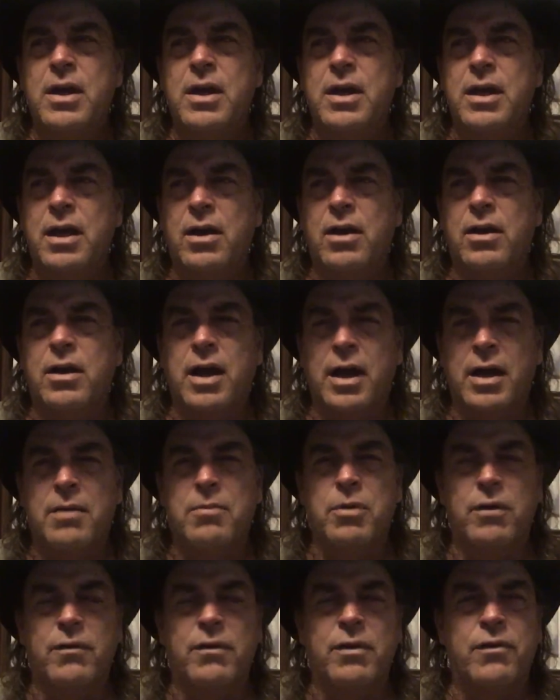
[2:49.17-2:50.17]
here, kind
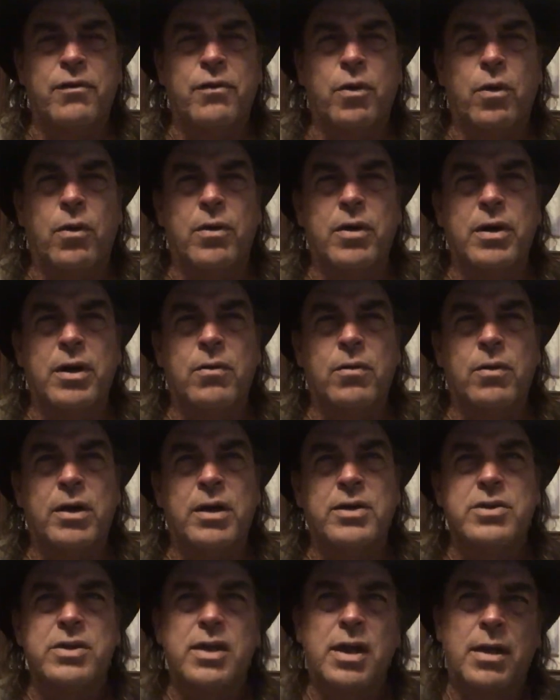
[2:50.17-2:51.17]
of moving forward, it
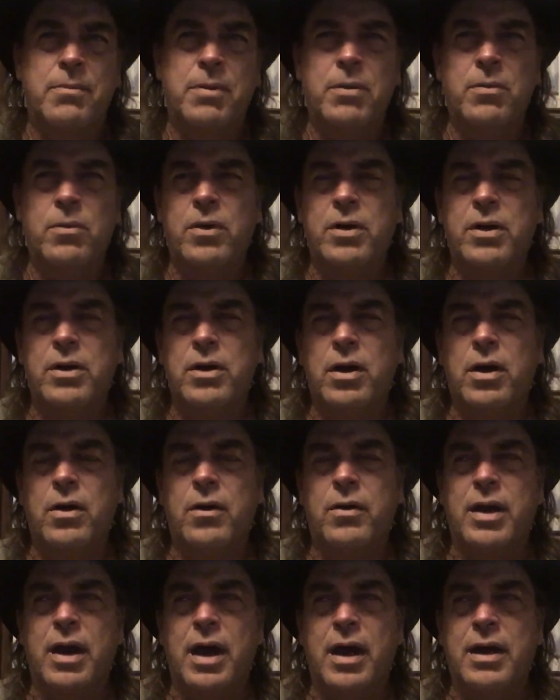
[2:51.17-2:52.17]
was, yeah, people want to
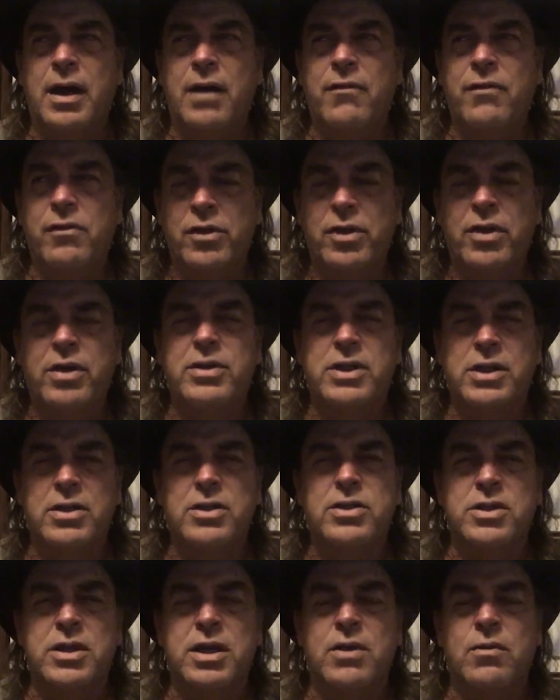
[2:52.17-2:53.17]
know, and I've looked at
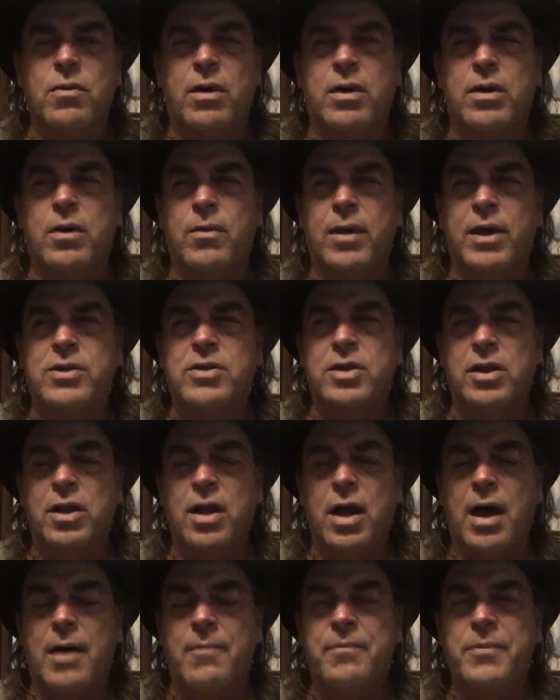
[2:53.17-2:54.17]
Skinwalker Ranch a
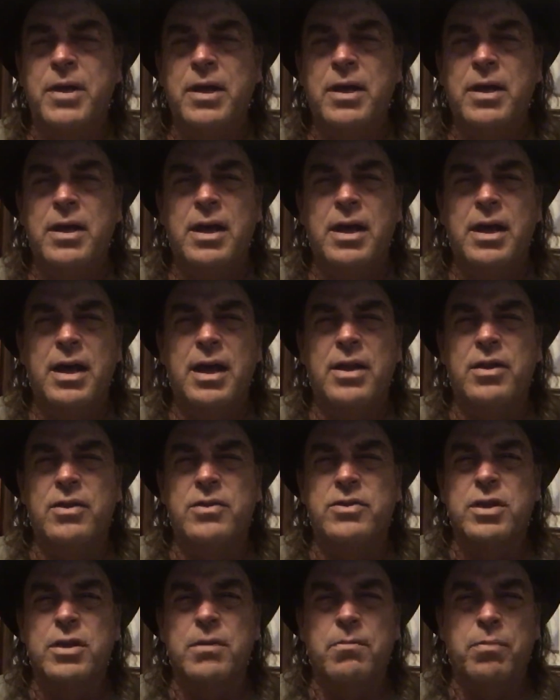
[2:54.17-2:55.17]
lot, and
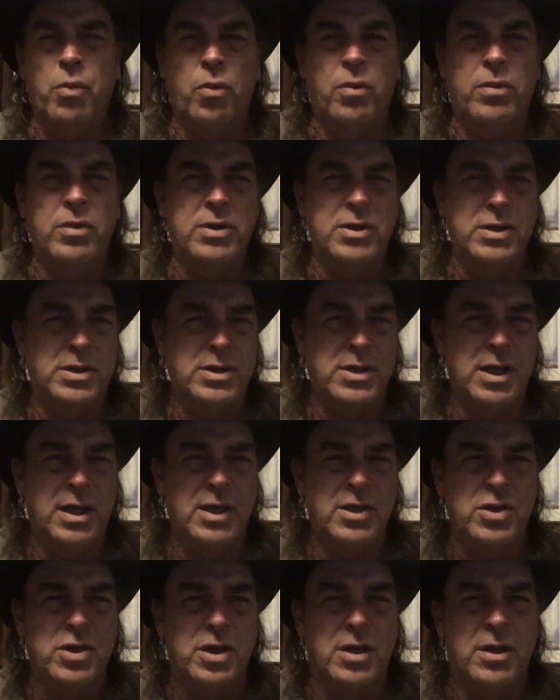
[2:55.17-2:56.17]
there's an important
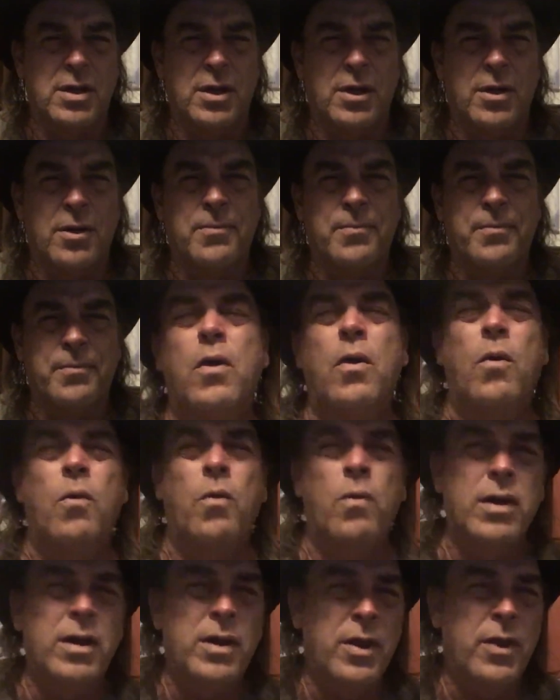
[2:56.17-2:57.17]
distinction here.
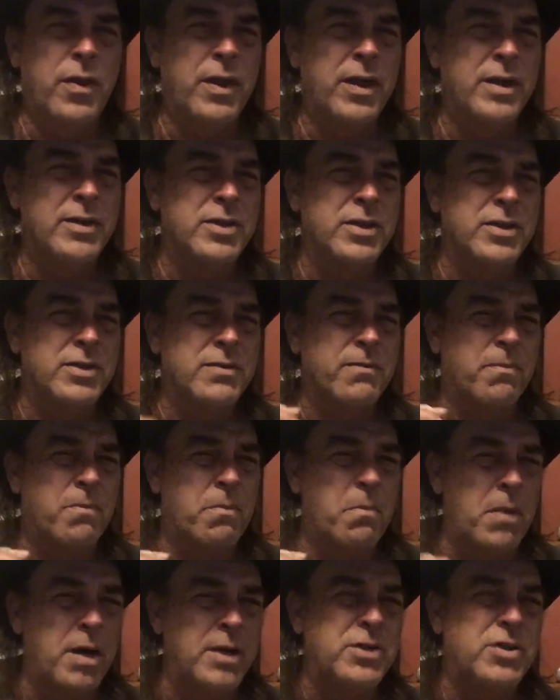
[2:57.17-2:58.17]
One of the things that's
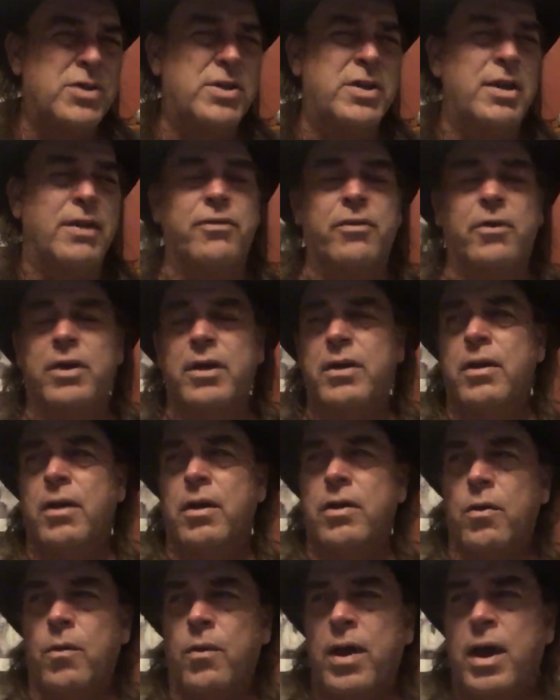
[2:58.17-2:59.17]
much different
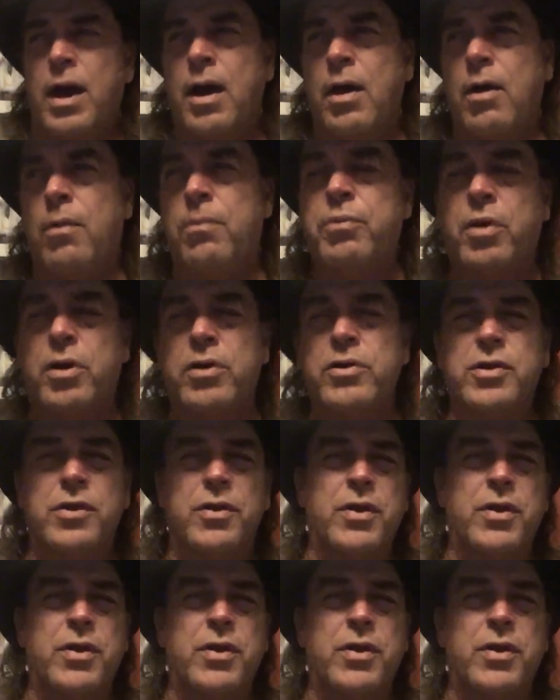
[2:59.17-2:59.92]
in the way I approach